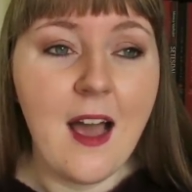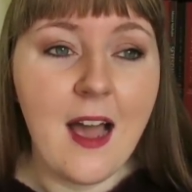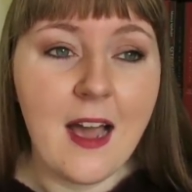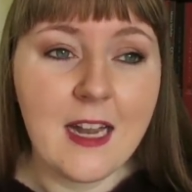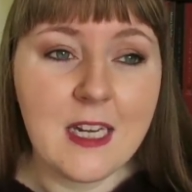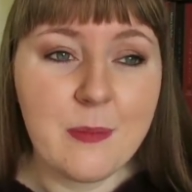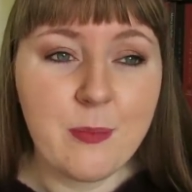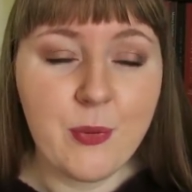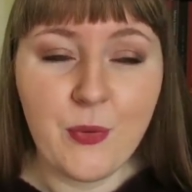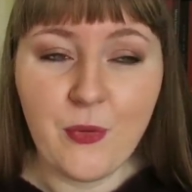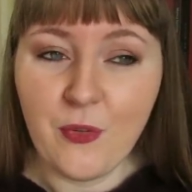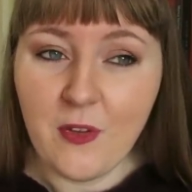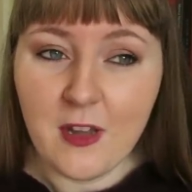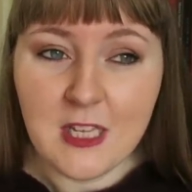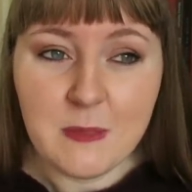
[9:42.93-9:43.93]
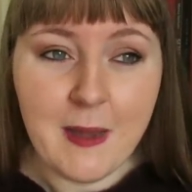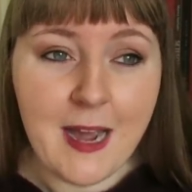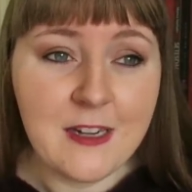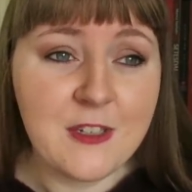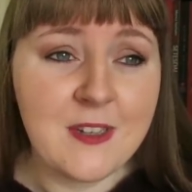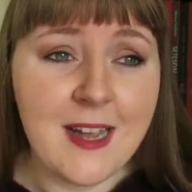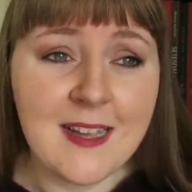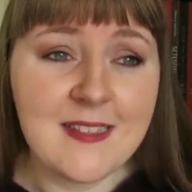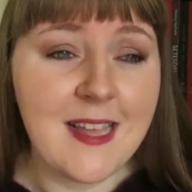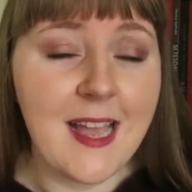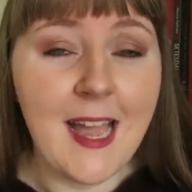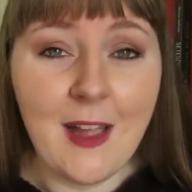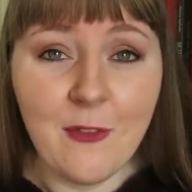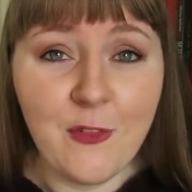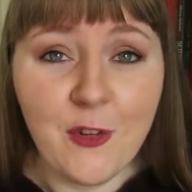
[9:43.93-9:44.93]
and precise pattern as
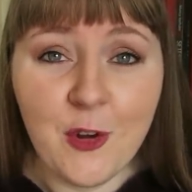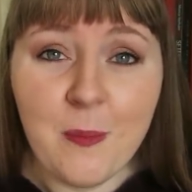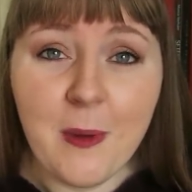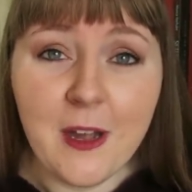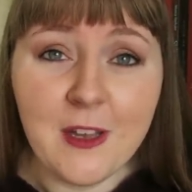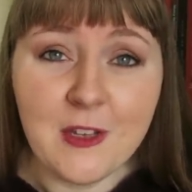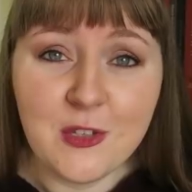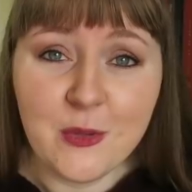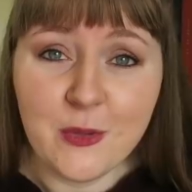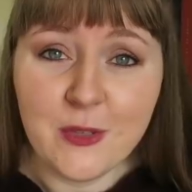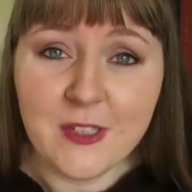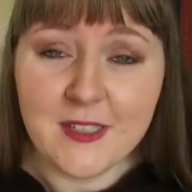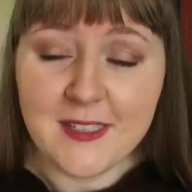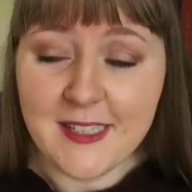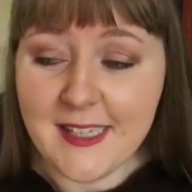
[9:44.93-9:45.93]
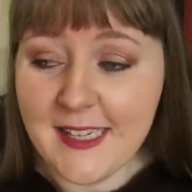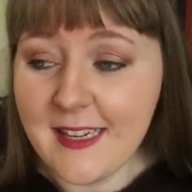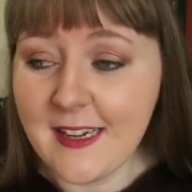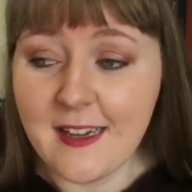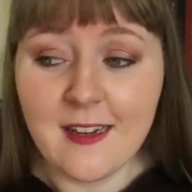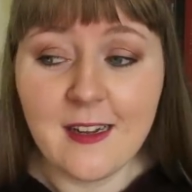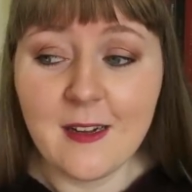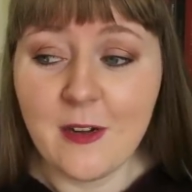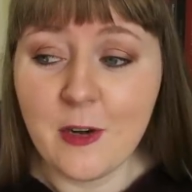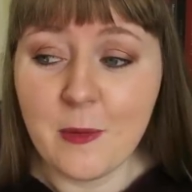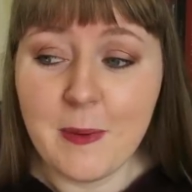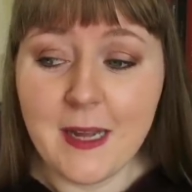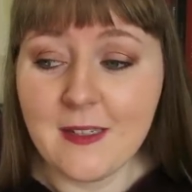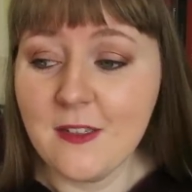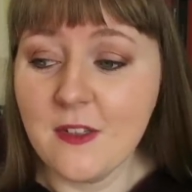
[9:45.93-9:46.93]
ever by Isola Teague. Her
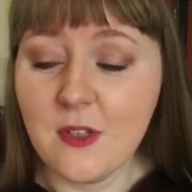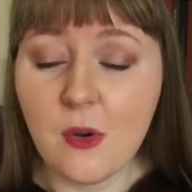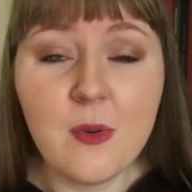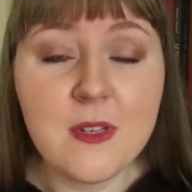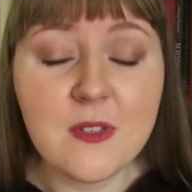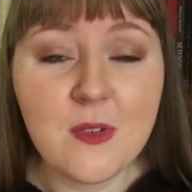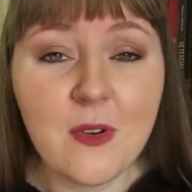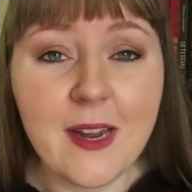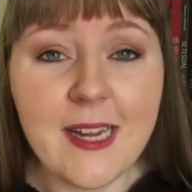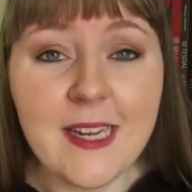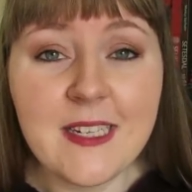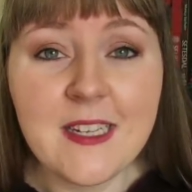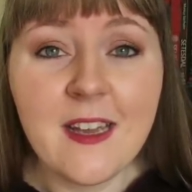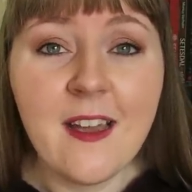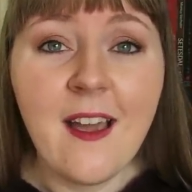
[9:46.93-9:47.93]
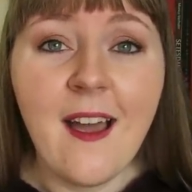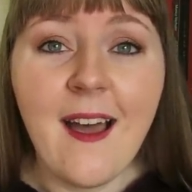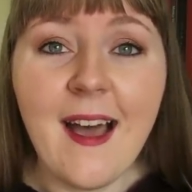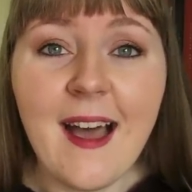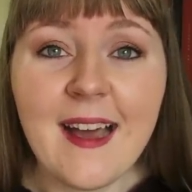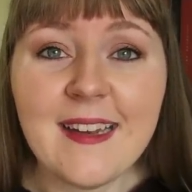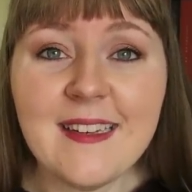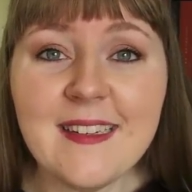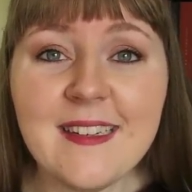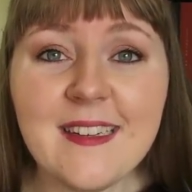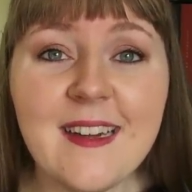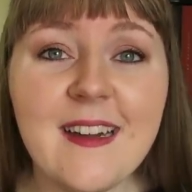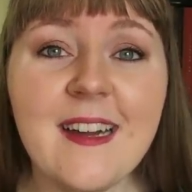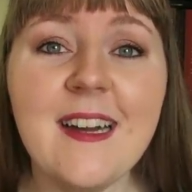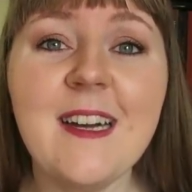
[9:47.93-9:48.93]
pattern is always great, and
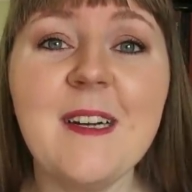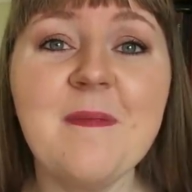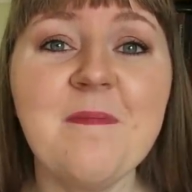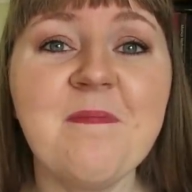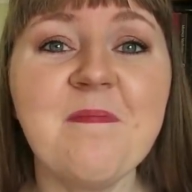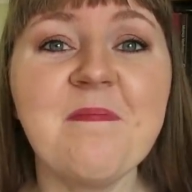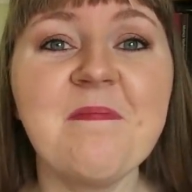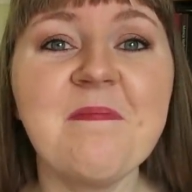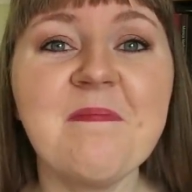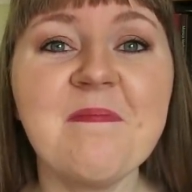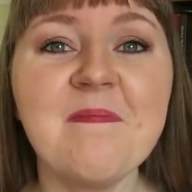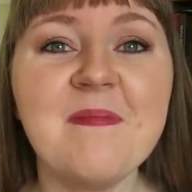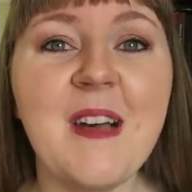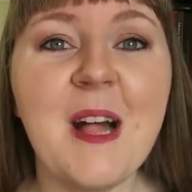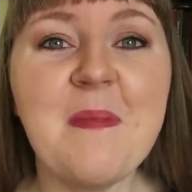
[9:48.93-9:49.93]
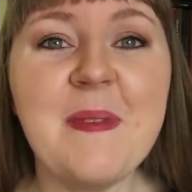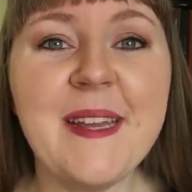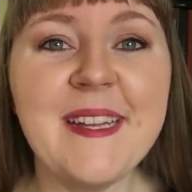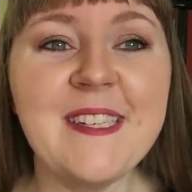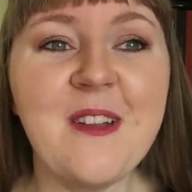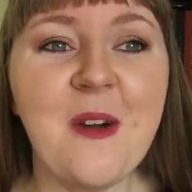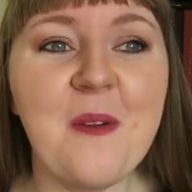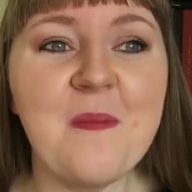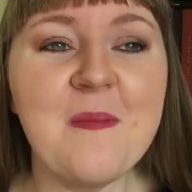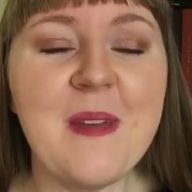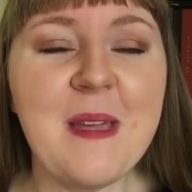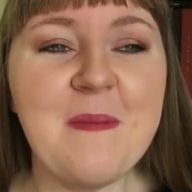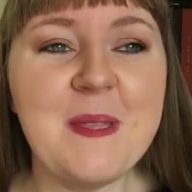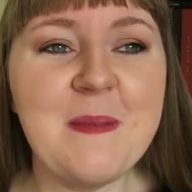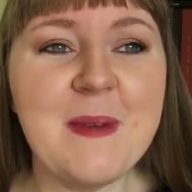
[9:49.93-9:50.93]
albeit not
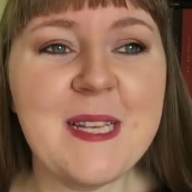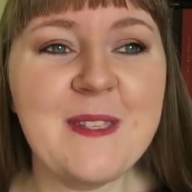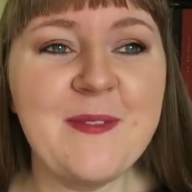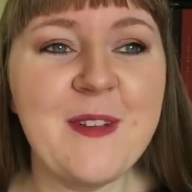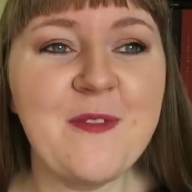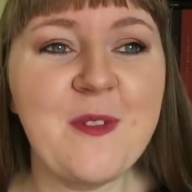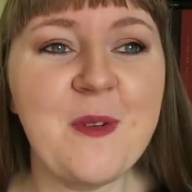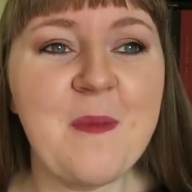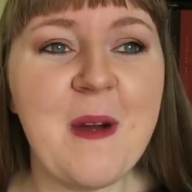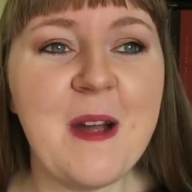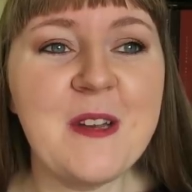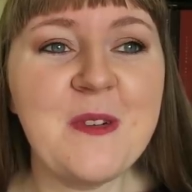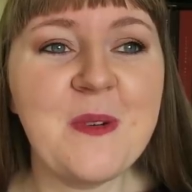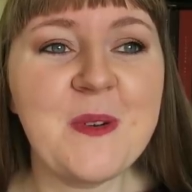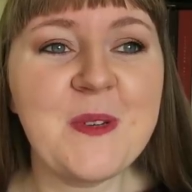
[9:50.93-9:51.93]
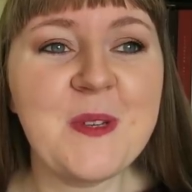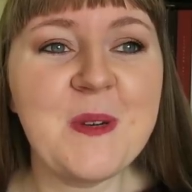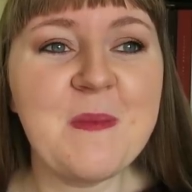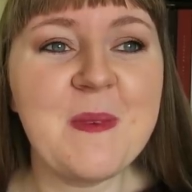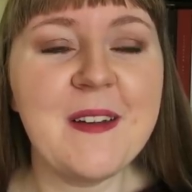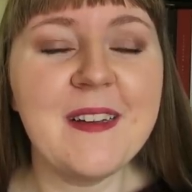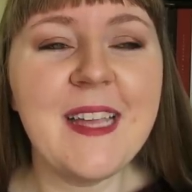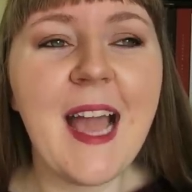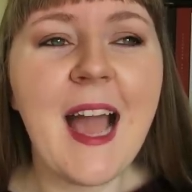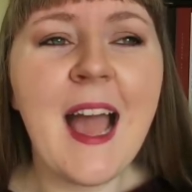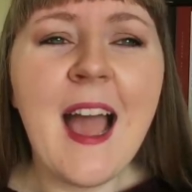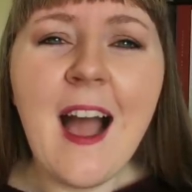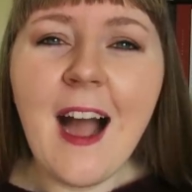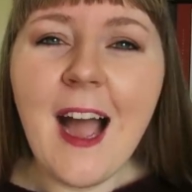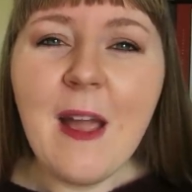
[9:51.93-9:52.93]
maybe the best fit for my torso, but yeah,
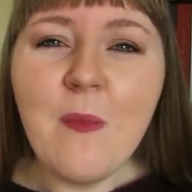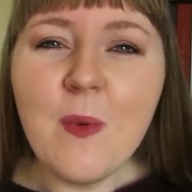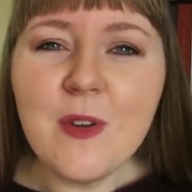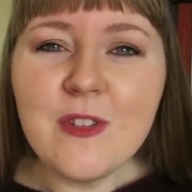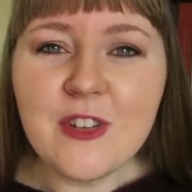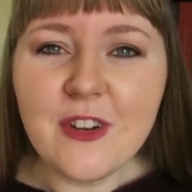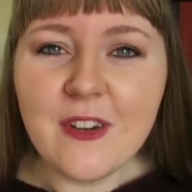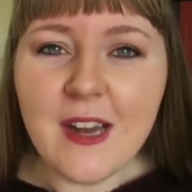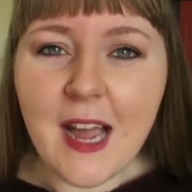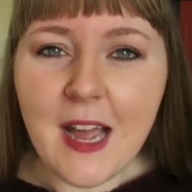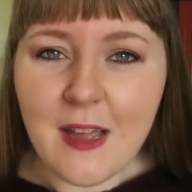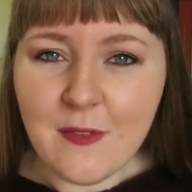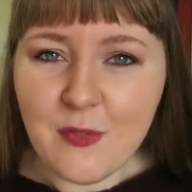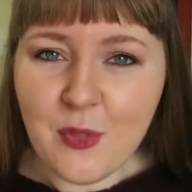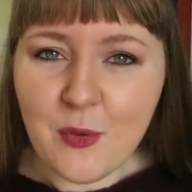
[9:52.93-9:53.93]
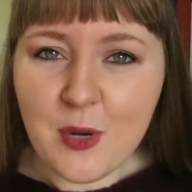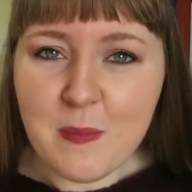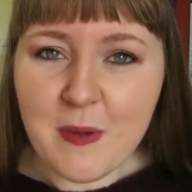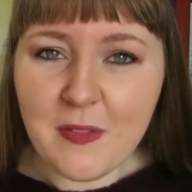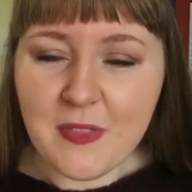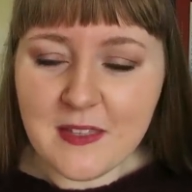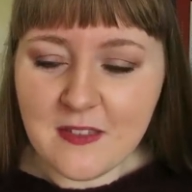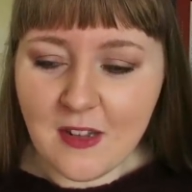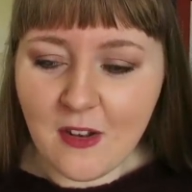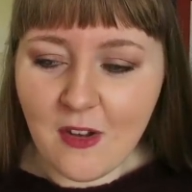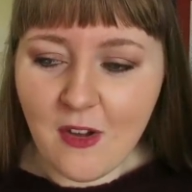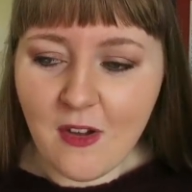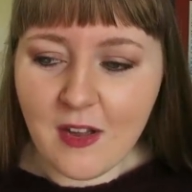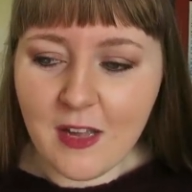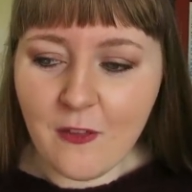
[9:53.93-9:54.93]
I wonder, I have thought about this a
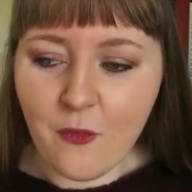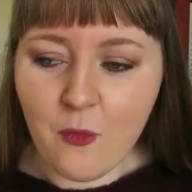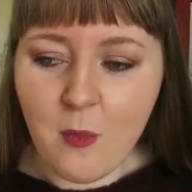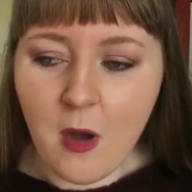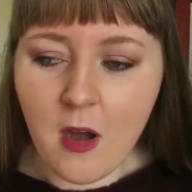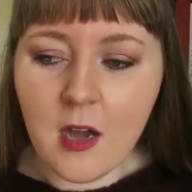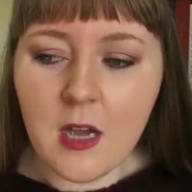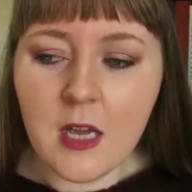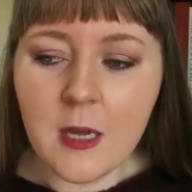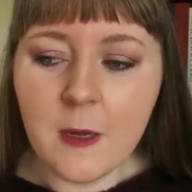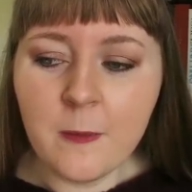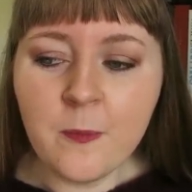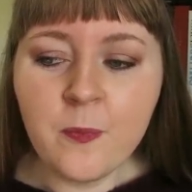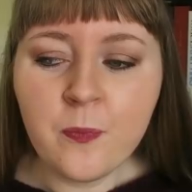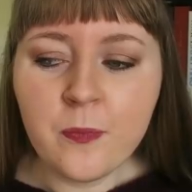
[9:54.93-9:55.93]
lot, if my